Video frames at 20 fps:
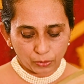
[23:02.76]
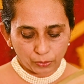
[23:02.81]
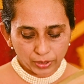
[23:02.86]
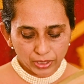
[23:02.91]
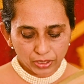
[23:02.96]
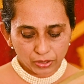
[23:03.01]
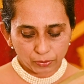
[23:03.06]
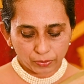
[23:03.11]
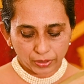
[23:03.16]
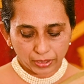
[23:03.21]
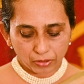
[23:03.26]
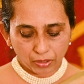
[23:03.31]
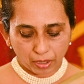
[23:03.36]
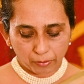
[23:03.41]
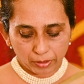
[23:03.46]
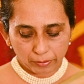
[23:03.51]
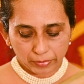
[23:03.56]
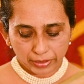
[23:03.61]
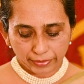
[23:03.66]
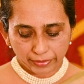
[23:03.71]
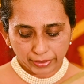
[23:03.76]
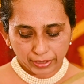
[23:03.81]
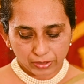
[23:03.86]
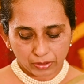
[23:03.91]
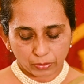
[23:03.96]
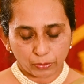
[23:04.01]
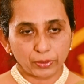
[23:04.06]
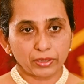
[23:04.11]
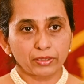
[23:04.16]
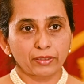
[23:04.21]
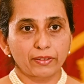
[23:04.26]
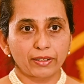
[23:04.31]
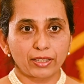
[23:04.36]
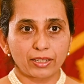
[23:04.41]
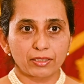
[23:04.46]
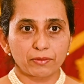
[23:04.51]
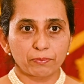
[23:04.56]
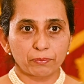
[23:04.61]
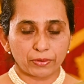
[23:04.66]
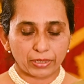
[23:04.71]
which we commemorate with
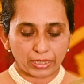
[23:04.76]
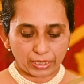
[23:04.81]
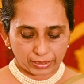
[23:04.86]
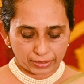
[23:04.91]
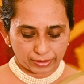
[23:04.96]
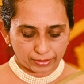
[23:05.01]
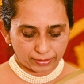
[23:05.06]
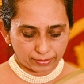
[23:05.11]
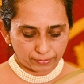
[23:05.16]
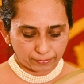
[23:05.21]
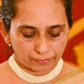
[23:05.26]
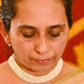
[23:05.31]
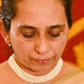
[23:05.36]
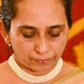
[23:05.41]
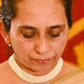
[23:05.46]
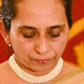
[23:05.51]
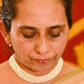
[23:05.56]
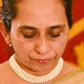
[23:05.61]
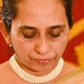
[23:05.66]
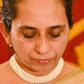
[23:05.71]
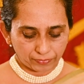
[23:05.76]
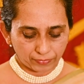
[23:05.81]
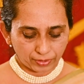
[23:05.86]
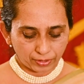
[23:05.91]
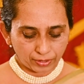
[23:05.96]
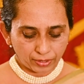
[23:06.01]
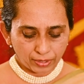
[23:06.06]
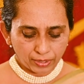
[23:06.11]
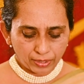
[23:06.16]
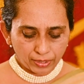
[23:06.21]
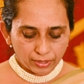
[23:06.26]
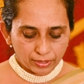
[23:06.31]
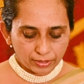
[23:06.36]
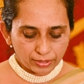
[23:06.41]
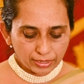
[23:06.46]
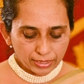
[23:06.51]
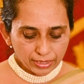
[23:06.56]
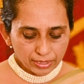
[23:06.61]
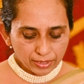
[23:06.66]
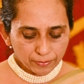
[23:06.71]
great pride.
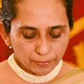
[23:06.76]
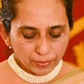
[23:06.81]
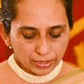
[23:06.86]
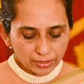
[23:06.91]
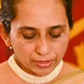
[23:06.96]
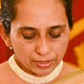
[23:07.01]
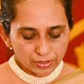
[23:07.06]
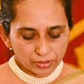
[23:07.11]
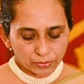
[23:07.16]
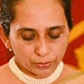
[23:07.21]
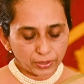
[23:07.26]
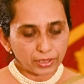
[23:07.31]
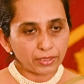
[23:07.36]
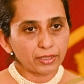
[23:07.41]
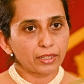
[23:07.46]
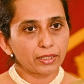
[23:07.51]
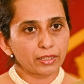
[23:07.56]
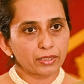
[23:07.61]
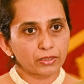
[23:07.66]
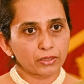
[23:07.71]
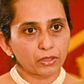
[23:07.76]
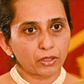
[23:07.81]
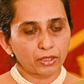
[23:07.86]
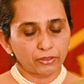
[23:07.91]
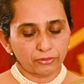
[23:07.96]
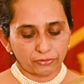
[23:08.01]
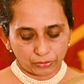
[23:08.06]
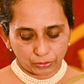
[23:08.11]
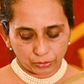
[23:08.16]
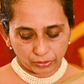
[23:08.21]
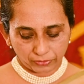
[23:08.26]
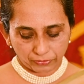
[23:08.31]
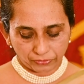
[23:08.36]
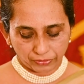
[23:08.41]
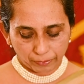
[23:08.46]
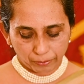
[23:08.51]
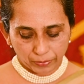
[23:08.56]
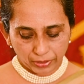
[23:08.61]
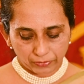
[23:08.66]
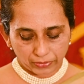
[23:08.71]
The independence we gained on 4th
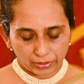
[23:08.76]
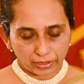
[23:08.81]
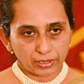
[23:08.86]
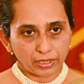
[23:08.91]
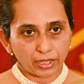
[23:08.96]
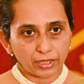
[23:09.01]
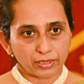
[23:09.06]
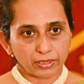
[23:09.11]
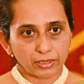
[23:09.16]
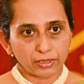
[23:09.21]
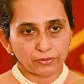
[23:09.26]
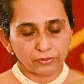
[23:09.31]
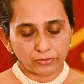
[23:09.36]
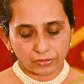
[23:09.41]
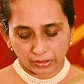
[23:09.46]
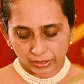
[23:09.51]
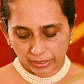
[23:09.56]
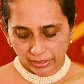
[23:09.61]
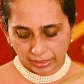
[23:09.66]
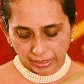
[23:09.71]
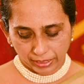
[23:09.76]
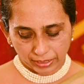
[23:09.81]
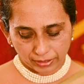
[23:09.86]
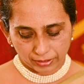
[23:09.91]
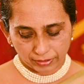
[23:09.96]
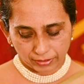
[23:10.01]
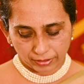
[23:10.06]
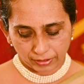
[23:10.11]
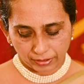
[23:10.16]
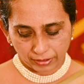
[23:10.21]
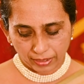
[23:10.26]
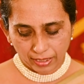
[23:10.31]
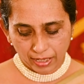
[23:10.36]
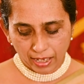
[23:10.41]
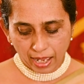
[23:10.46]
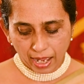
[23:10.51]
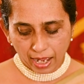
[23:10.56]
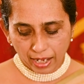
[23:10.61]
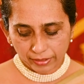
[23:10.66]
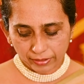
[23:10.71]
February 1948
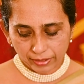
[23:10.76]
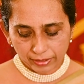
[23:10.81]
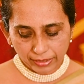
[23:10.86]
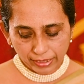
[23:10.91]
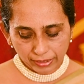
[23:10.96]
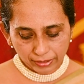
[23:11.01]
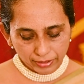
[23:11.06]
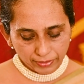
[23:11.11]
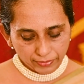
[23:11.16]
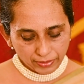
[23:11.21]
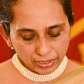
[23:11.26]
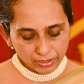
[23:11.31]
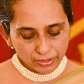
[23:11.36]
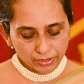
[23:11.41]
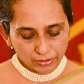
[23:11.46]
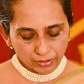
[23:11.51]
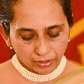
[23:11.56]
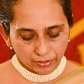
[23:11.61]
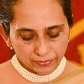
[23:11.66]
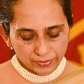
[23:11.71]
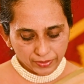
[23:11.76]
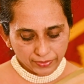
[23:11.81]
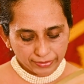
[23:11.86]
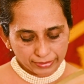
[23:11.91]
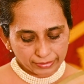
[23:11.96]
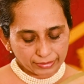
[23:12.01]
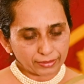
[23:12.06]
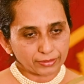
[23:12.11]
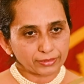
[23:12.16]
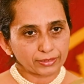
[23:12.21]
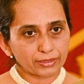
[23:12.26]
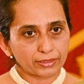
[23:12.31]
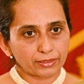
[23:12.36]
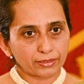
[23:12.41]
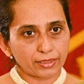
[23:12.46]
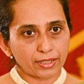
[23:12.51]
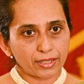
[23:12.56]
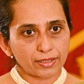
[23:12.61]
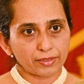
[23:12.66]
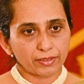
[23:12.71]
and the declaration of Sri Lanka
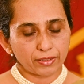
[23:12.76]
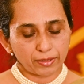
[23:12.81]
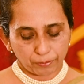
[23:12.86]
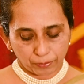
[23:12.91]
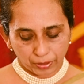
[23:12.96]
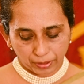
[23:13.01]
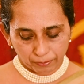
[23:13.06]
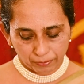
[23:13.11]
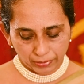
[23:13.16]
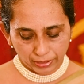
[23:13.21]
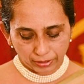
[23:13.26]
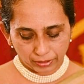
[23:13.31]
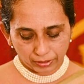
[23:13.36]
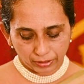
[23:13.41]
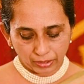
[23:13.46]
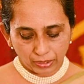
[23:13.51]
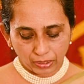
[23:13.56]
as a republic